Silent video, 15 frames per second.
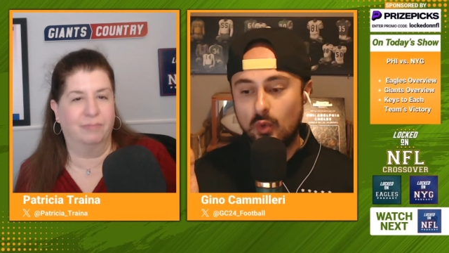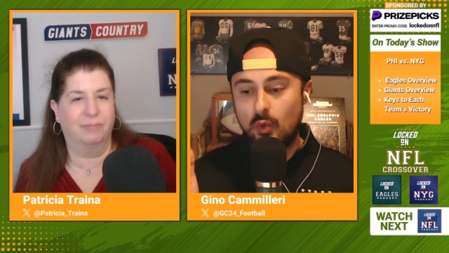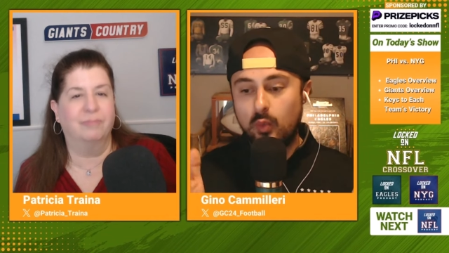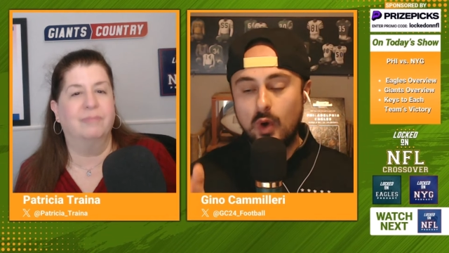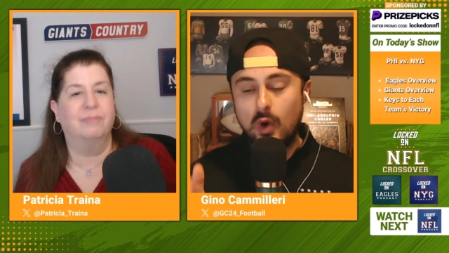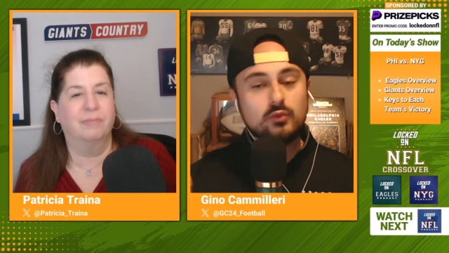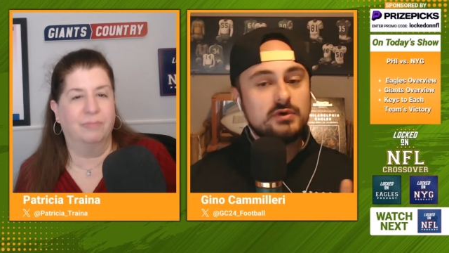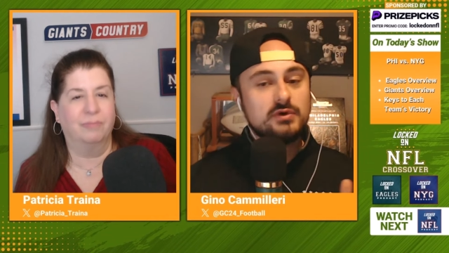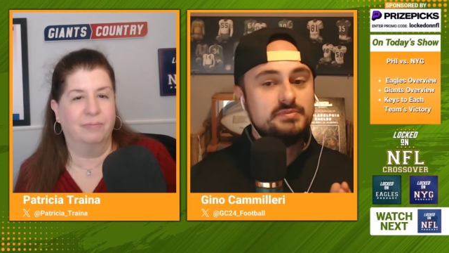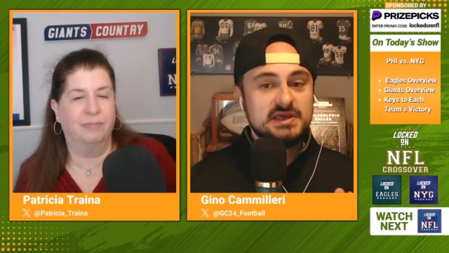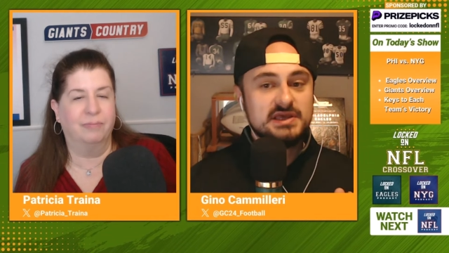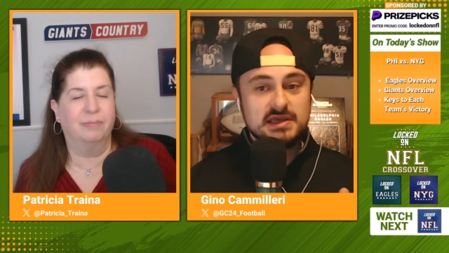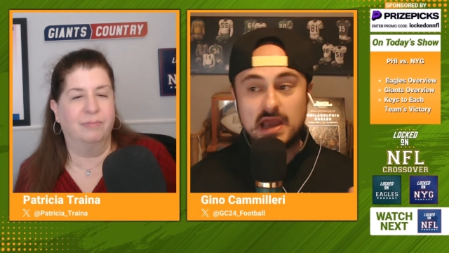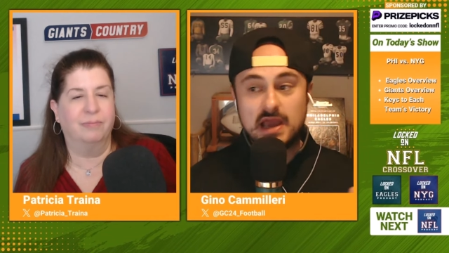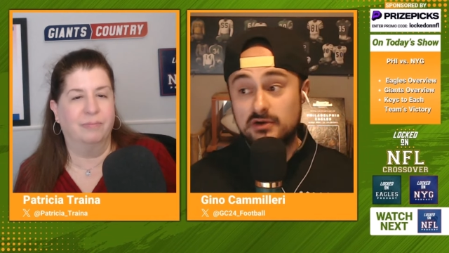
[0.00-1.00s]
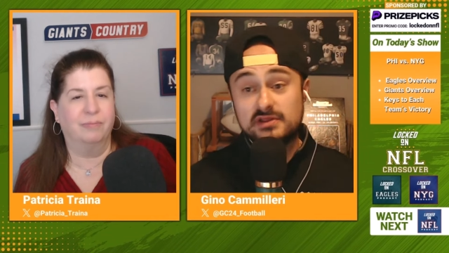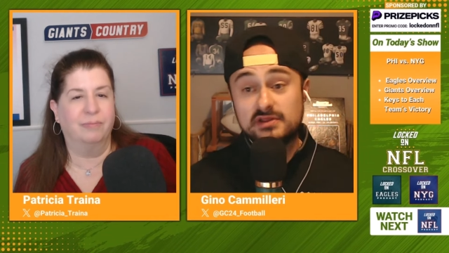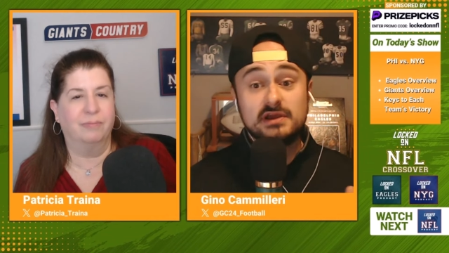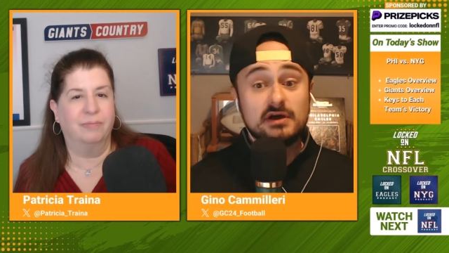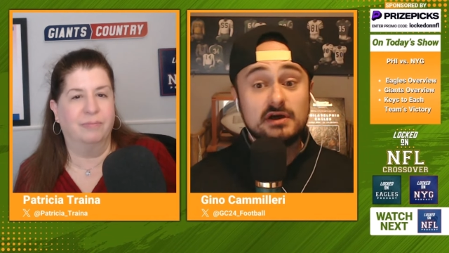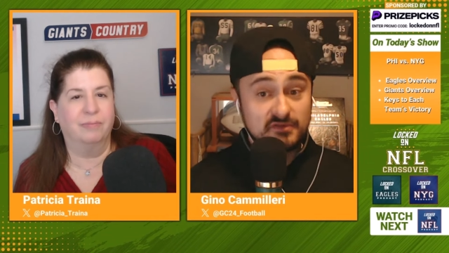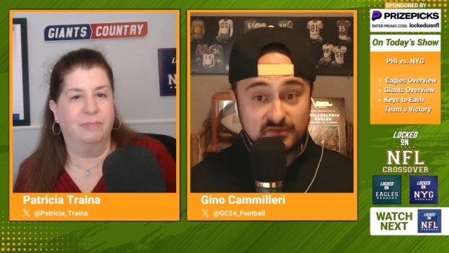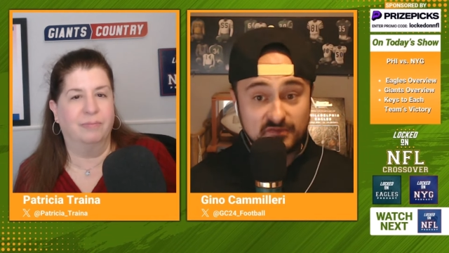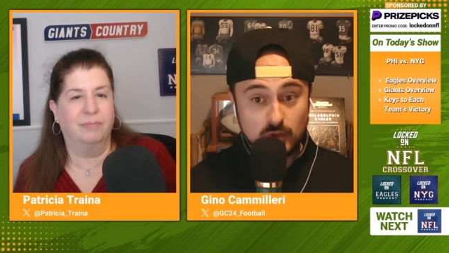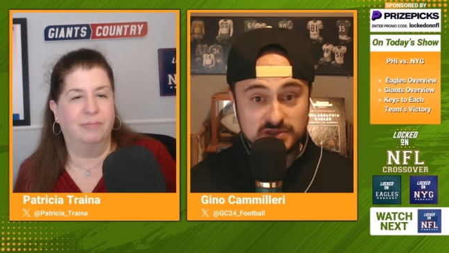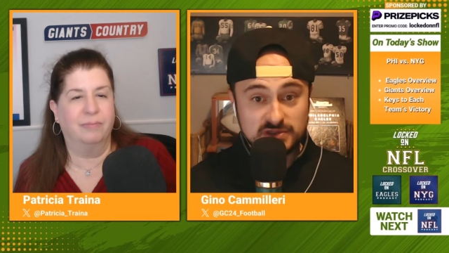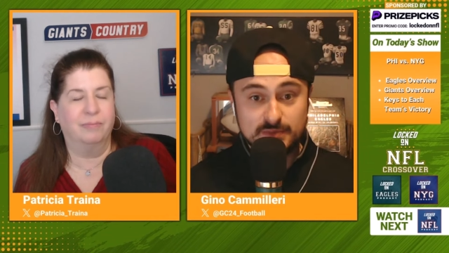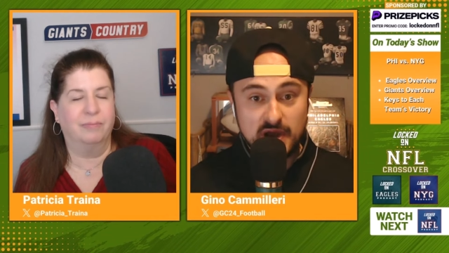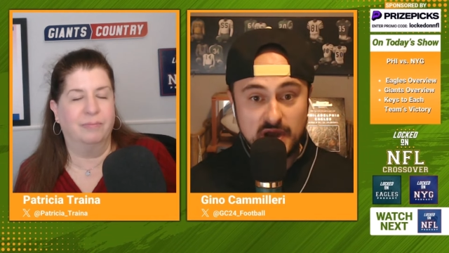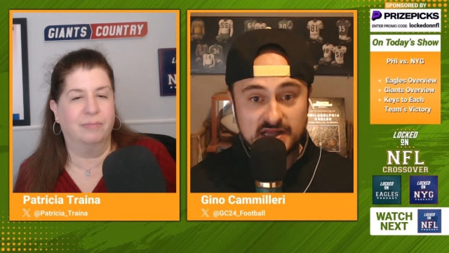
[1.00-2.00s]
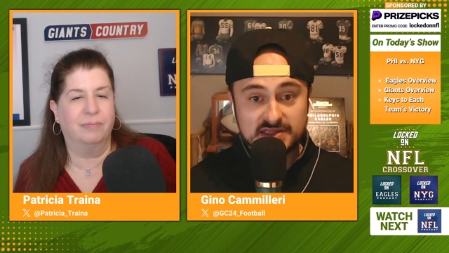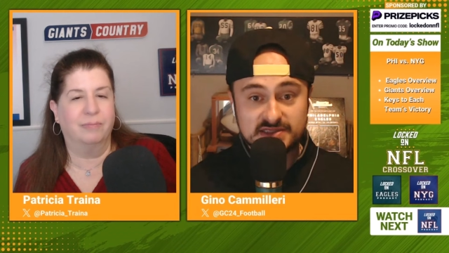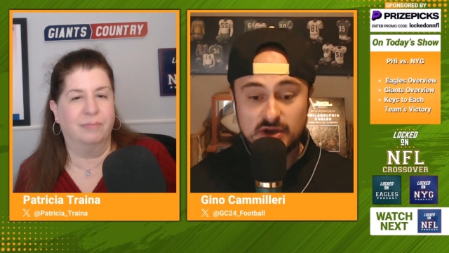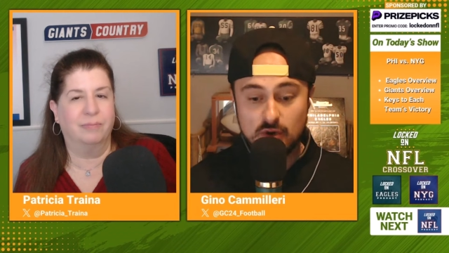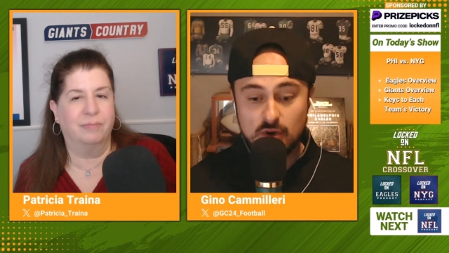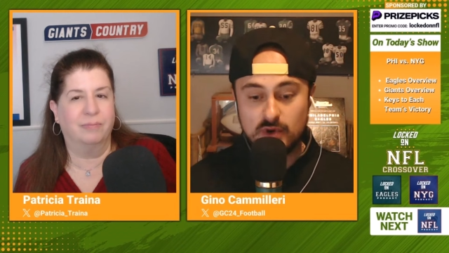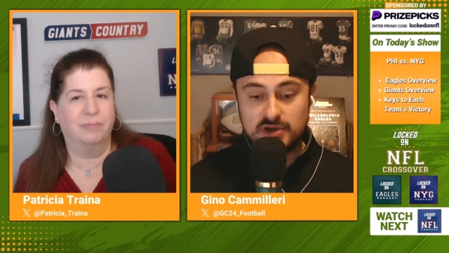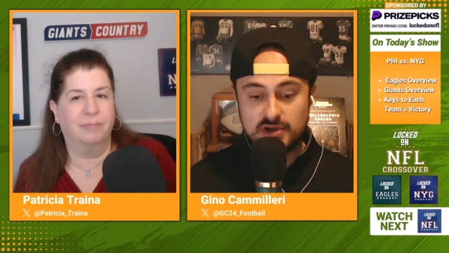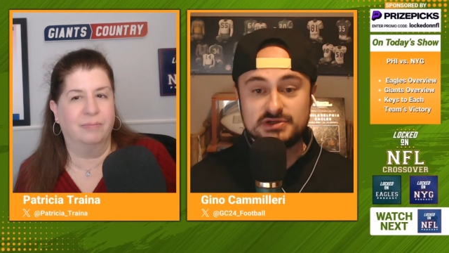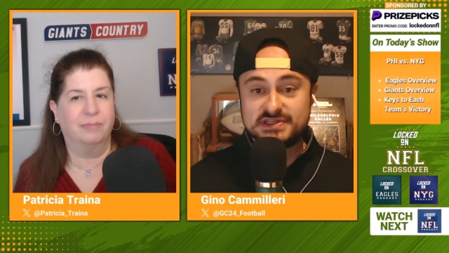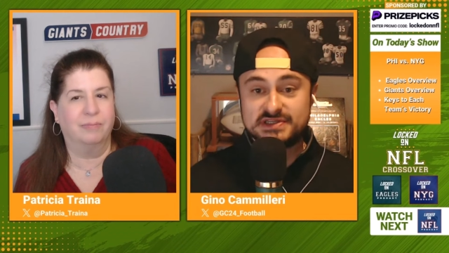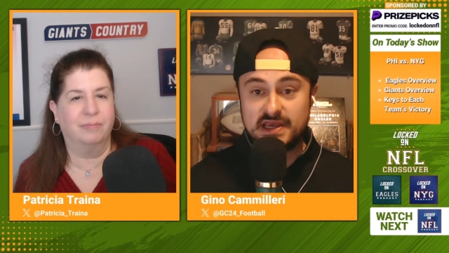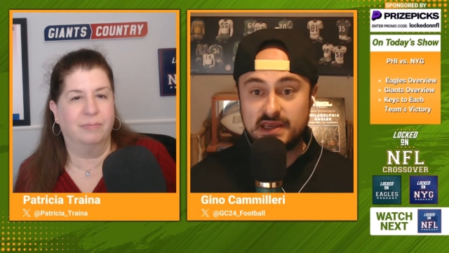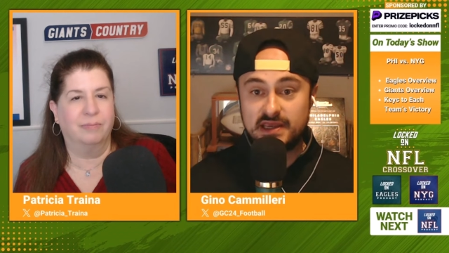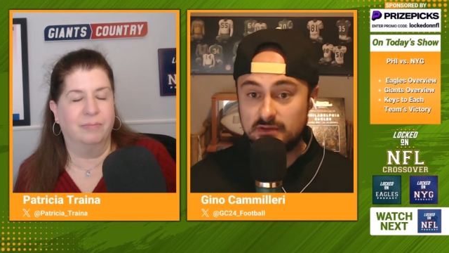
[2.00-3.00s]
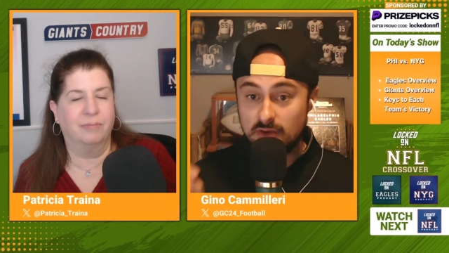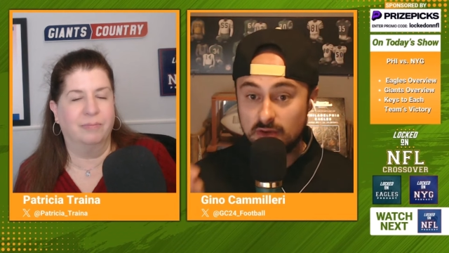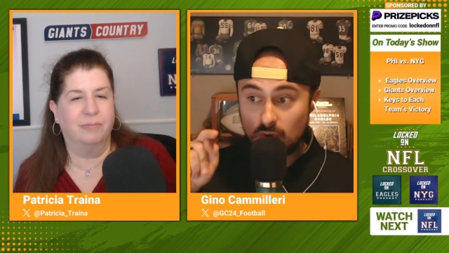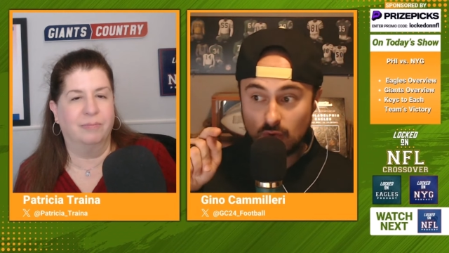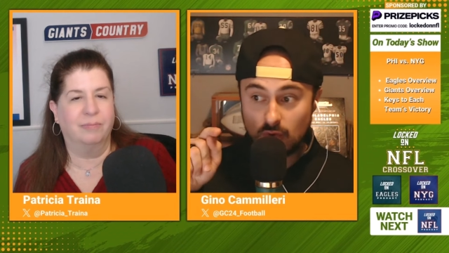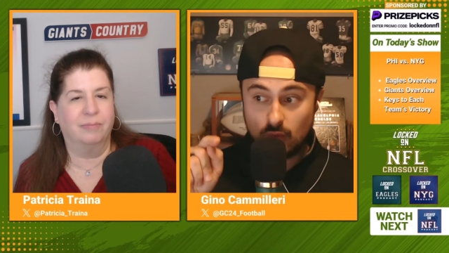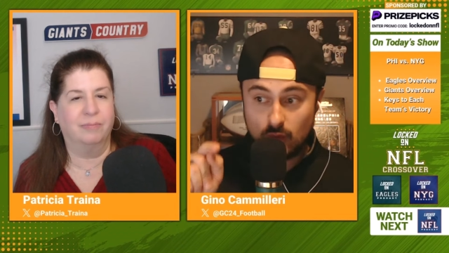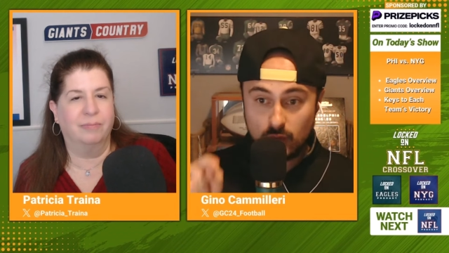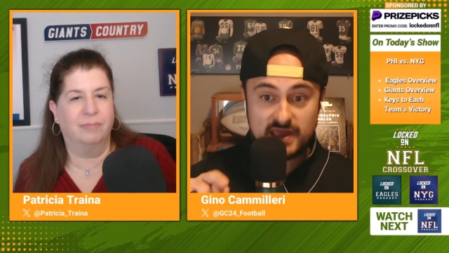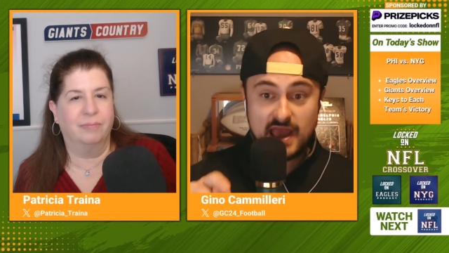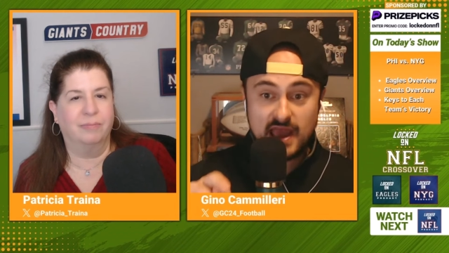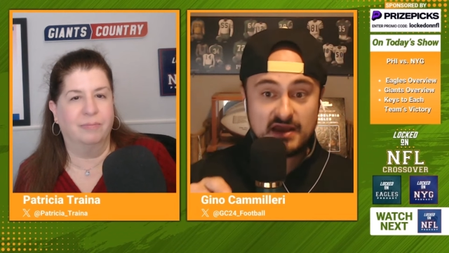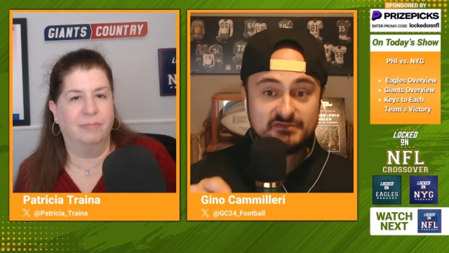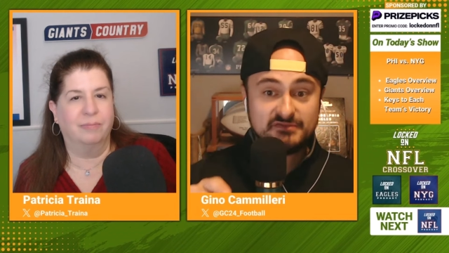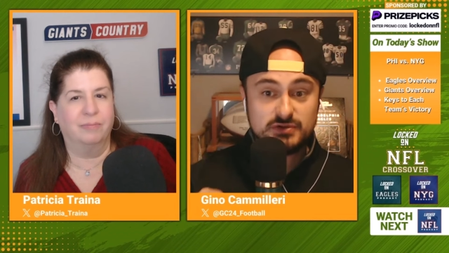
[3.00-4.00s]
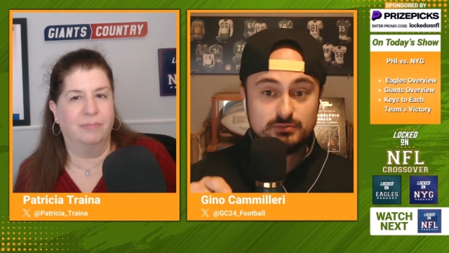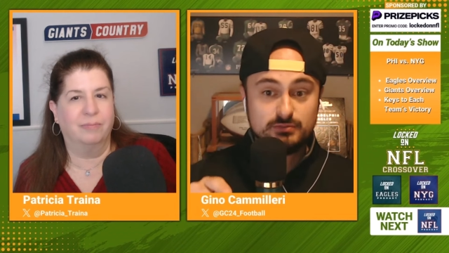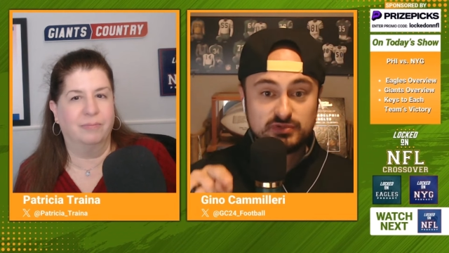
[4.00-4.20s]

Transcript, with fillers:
Speaker 1: What would be out of the other four spots where you're saying we have to